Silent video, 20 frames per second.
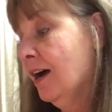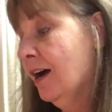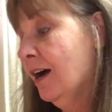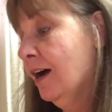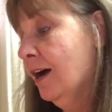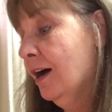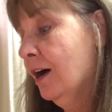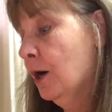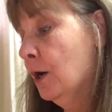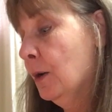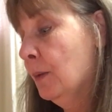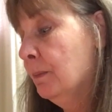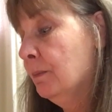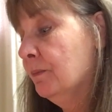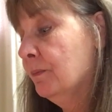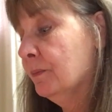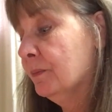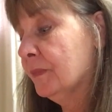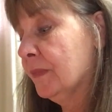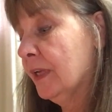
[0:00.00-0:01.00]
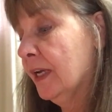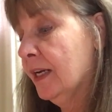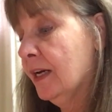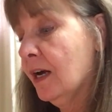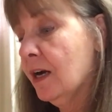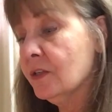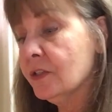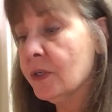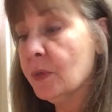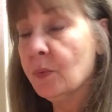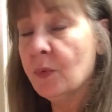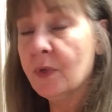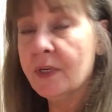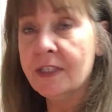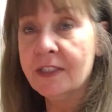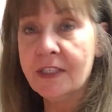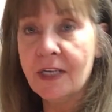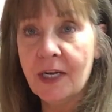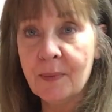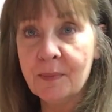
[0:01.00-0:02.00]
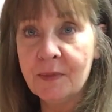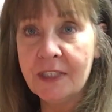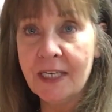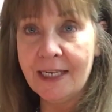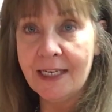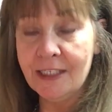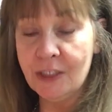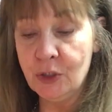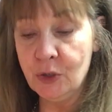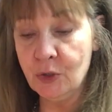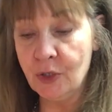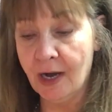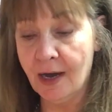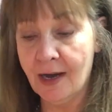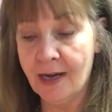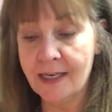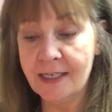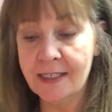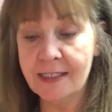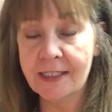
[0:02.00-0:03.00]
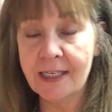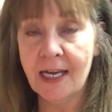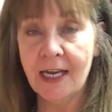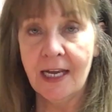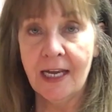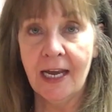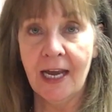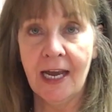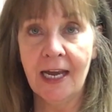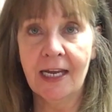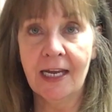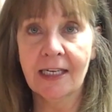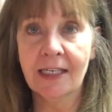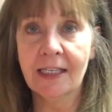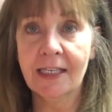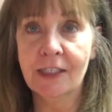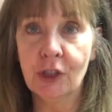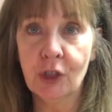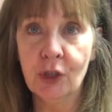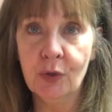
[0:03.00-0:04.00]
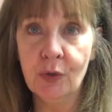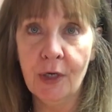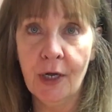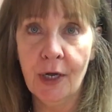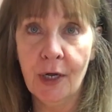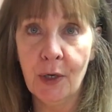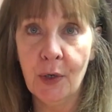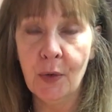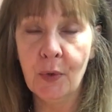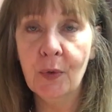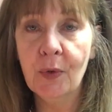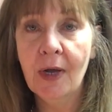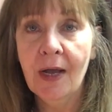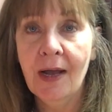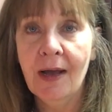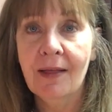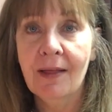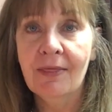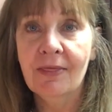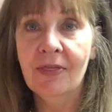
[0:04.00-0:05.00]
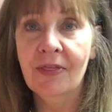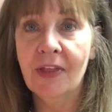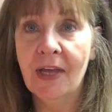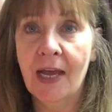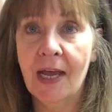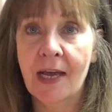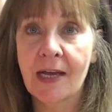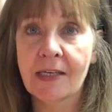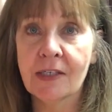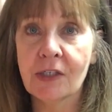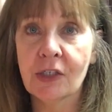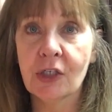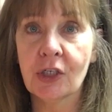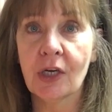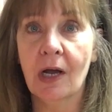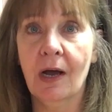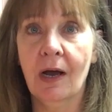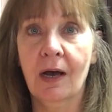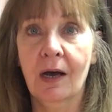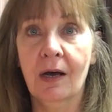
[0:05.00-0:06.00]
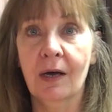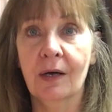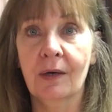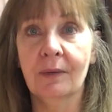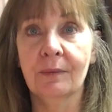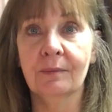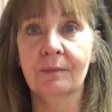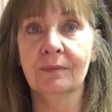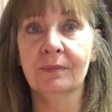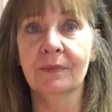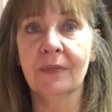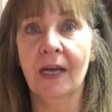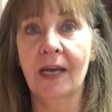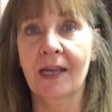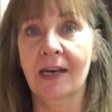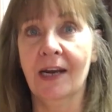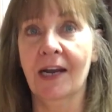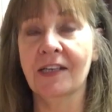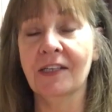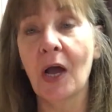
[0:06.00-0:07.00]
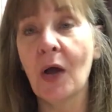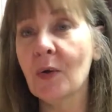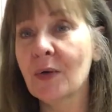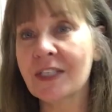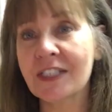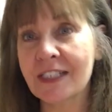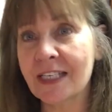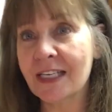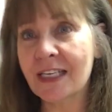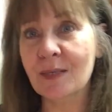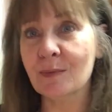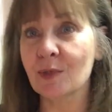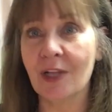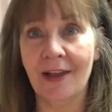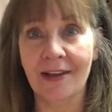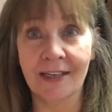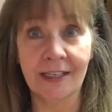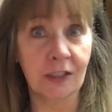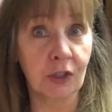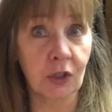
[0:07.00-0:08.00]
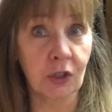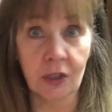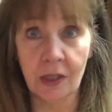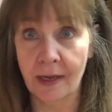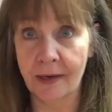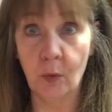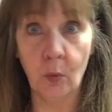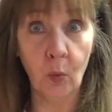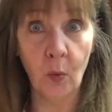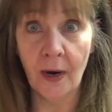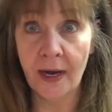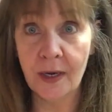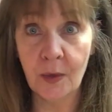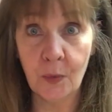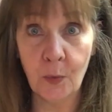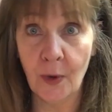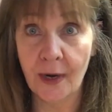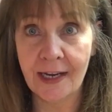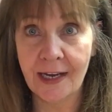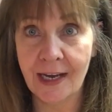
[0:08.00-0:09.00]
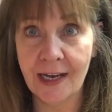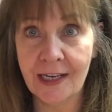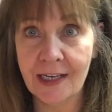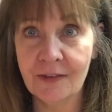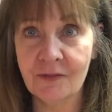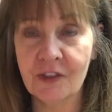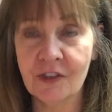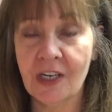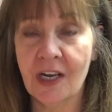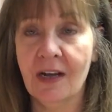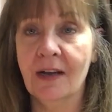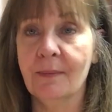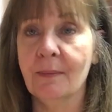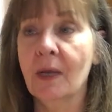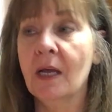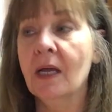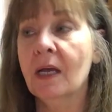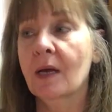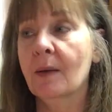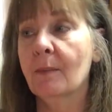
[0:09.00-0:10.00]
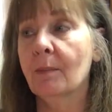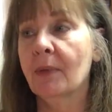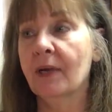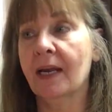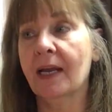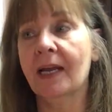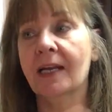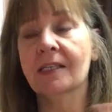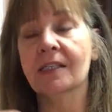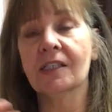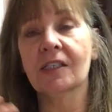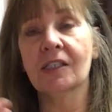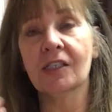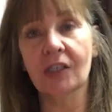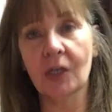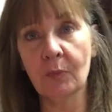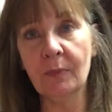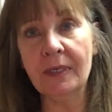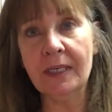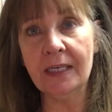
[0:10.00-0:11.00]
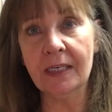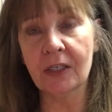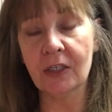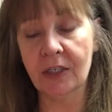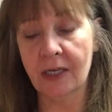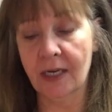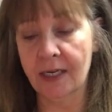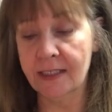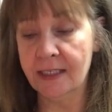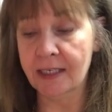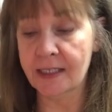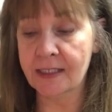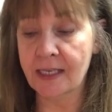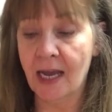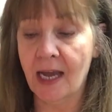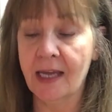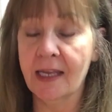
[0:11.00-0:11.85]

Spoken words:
And I also wanted to update you guys and let you know that, and I know it seems like it's like way ahead of time, but I had so many good ideas.